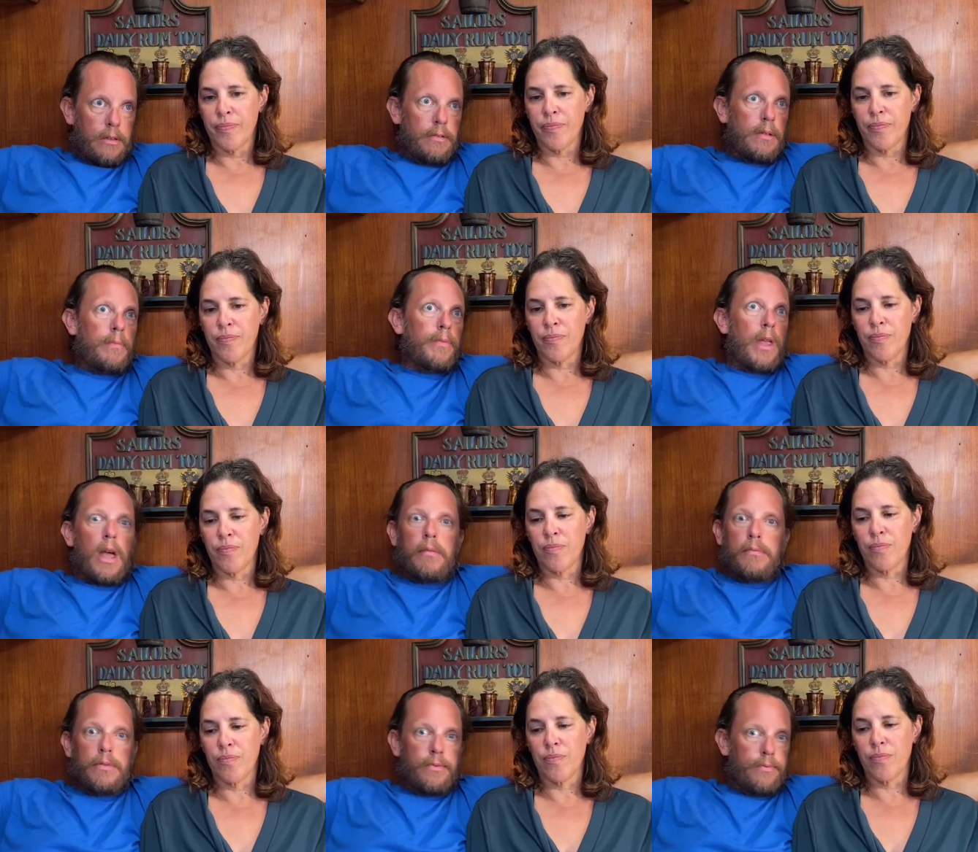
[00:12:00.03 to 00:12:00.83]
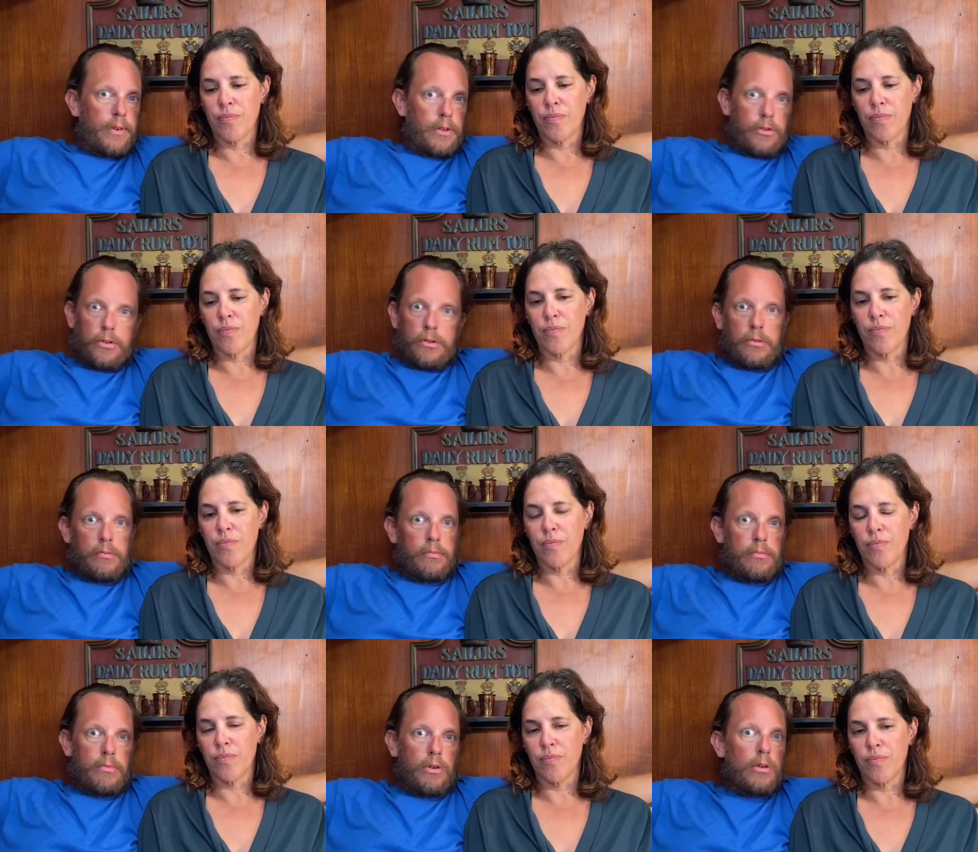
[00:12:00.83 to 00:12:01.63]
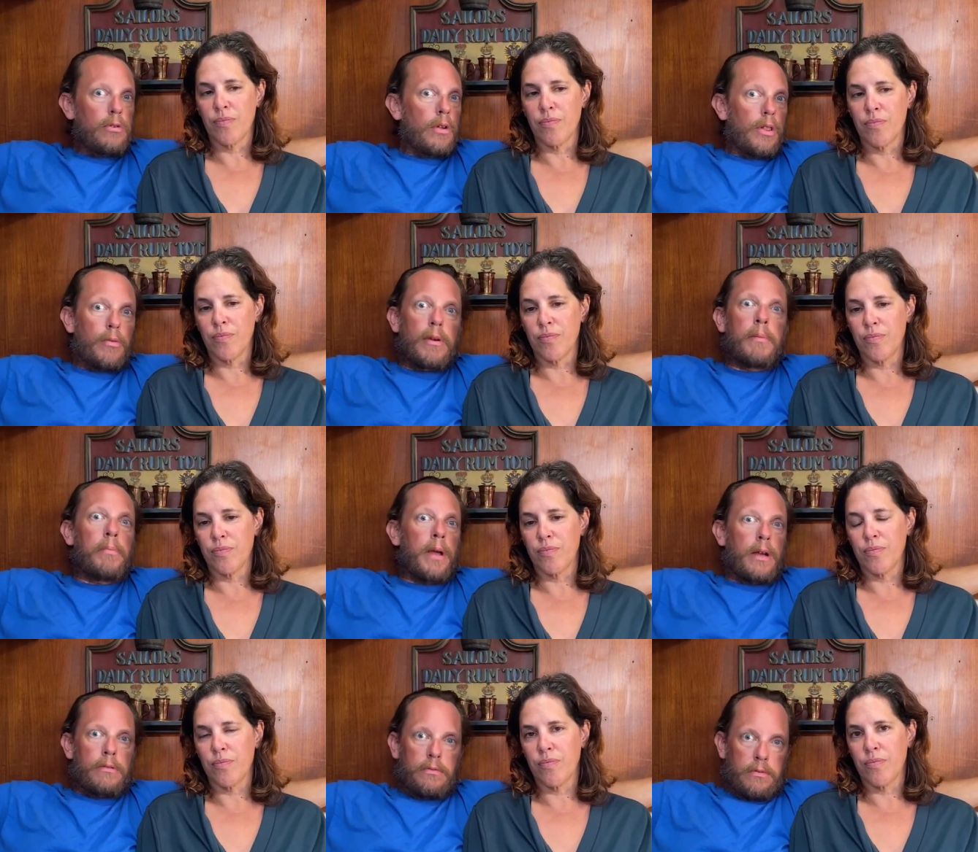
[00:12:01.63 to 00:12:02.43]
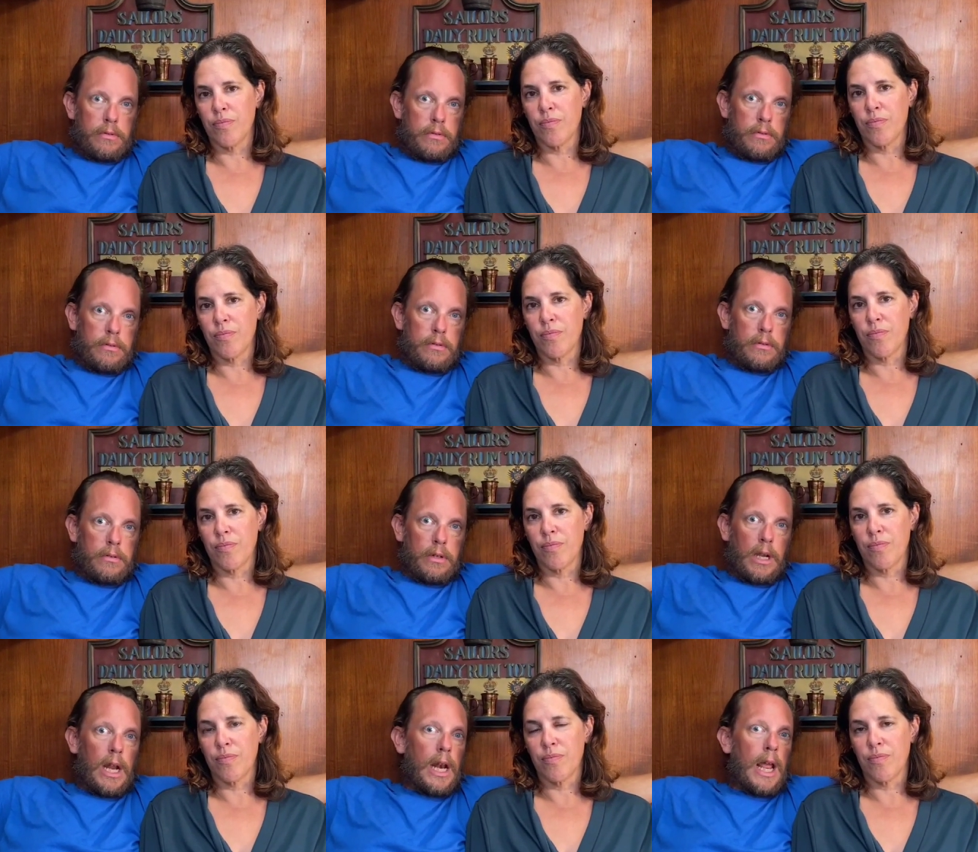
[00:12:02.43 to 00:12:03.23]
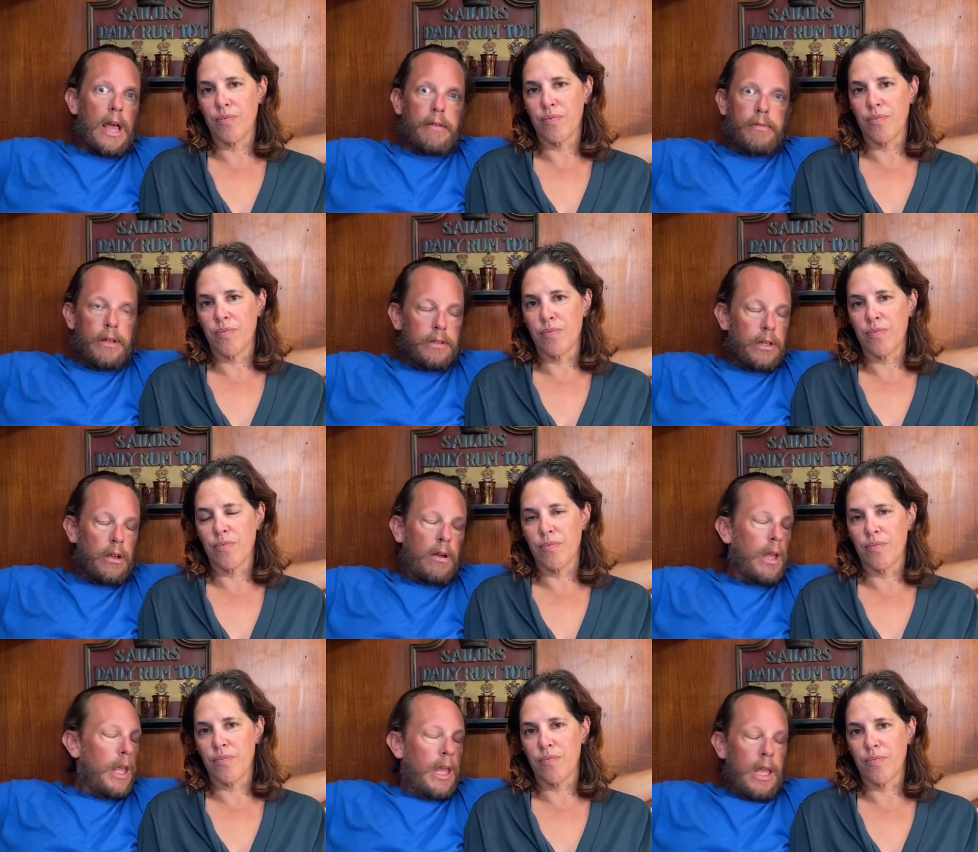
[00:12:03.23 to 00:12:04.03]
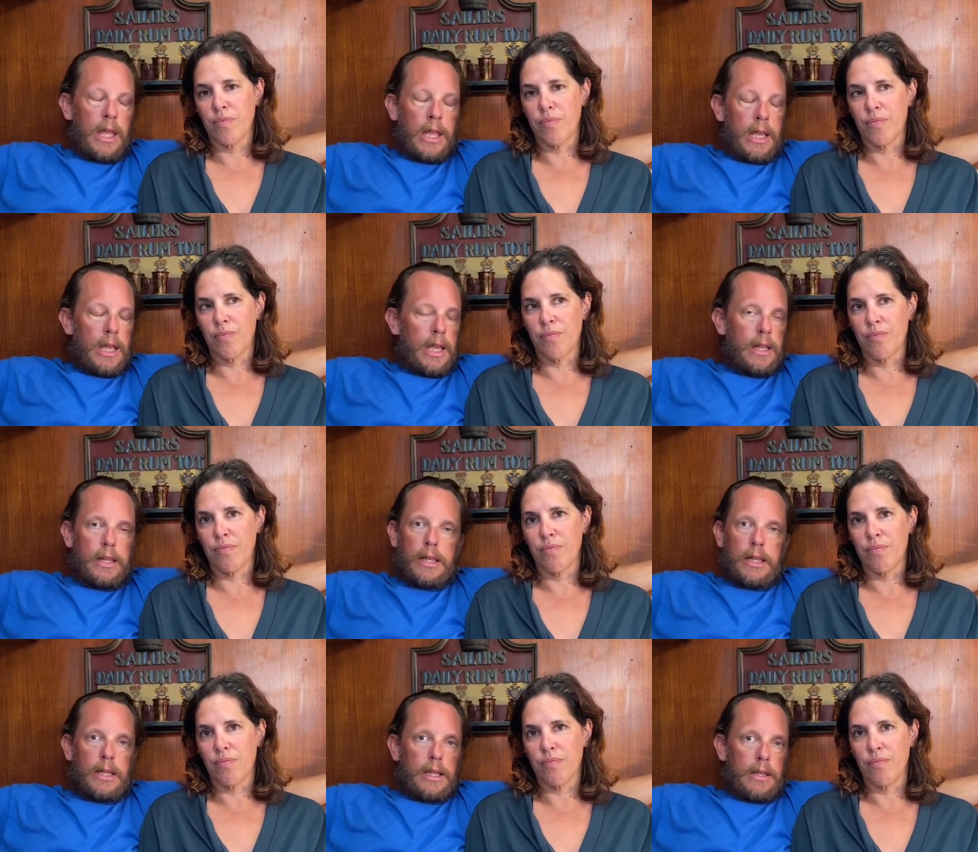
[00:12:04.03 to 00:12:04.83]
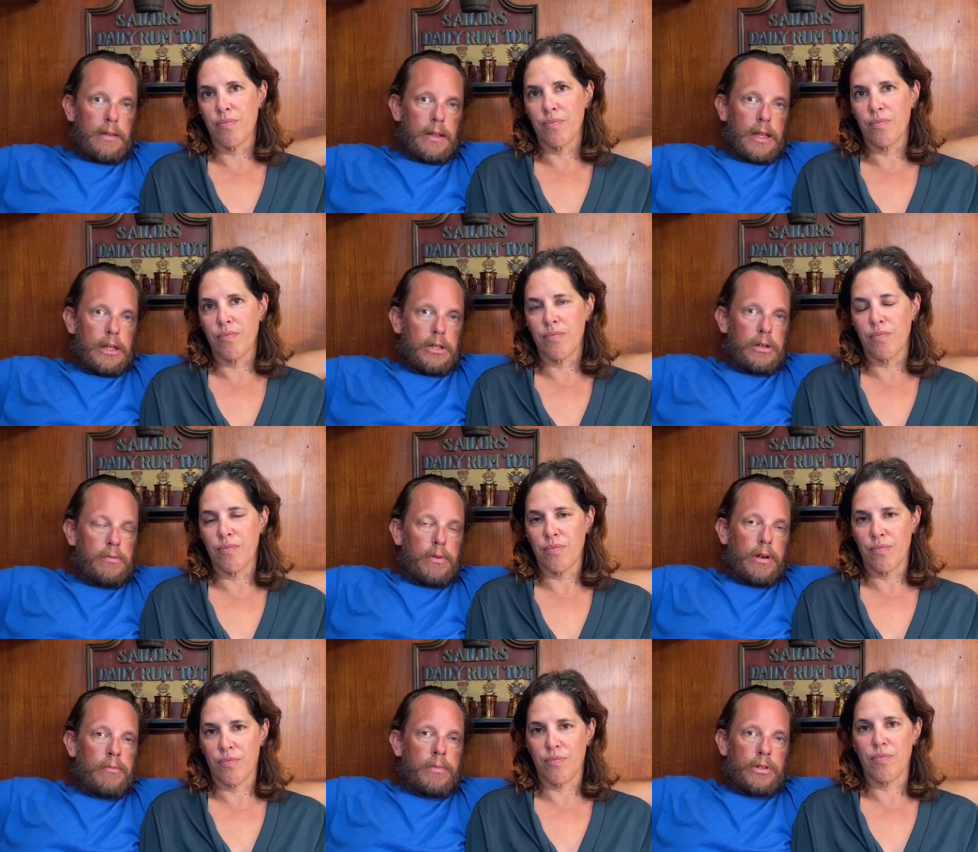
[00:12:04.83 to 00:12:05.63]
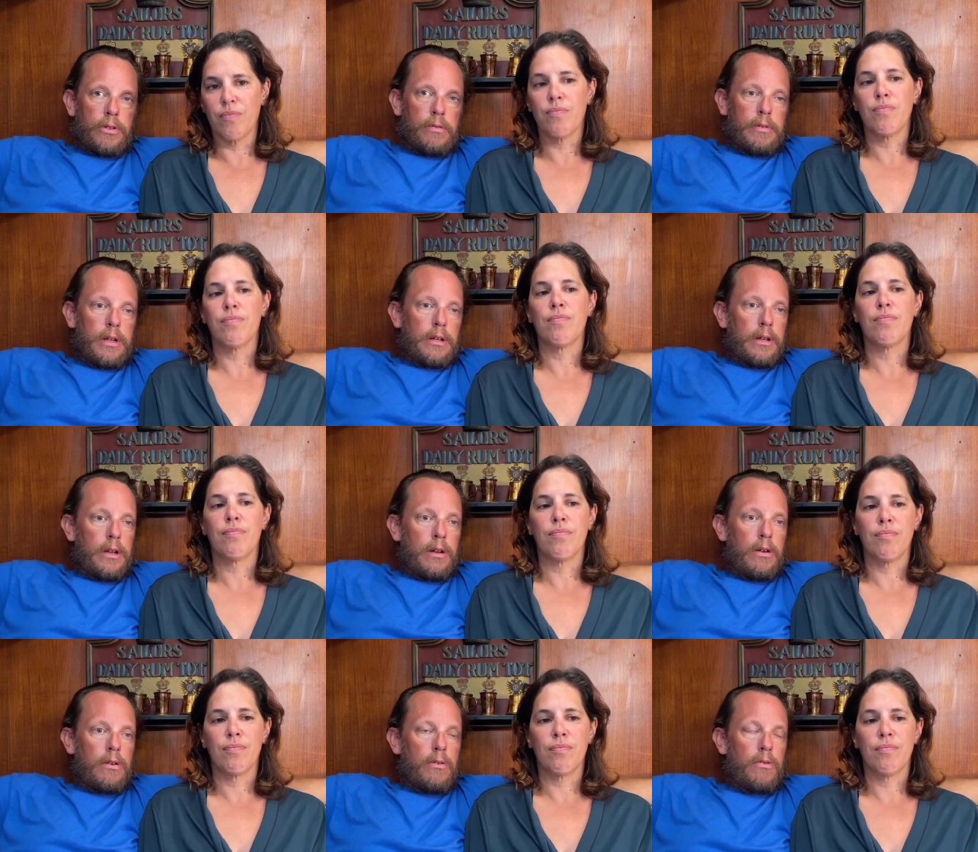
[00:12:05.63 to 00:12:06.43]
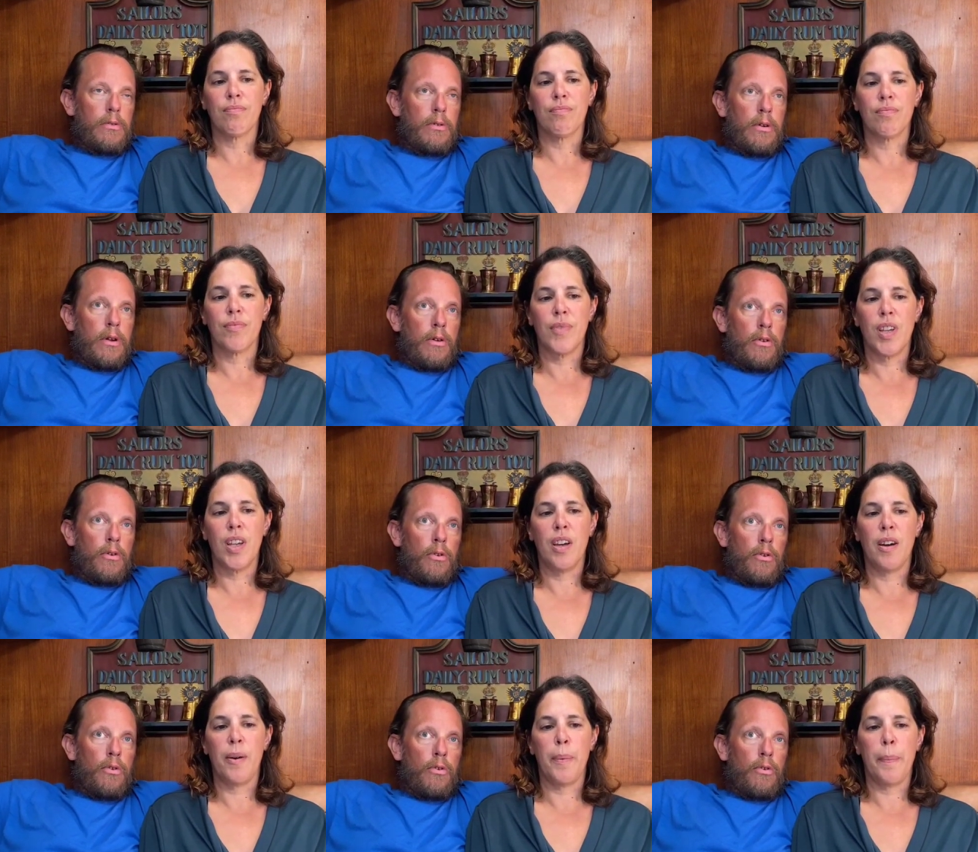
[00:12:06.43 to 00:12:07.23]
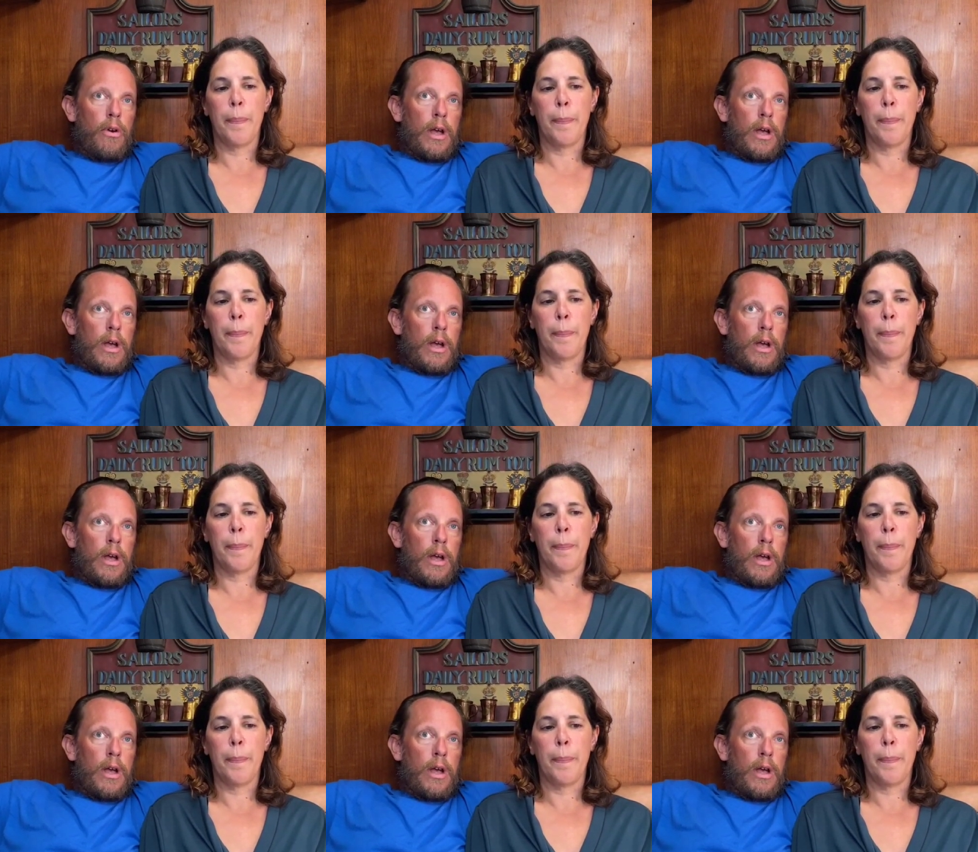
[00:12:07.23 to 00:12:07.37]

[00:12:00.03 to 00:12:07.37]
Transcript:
Speaker 1: say sometimes fish two or three pounds can happen. So it it's a real mystery to know yeah.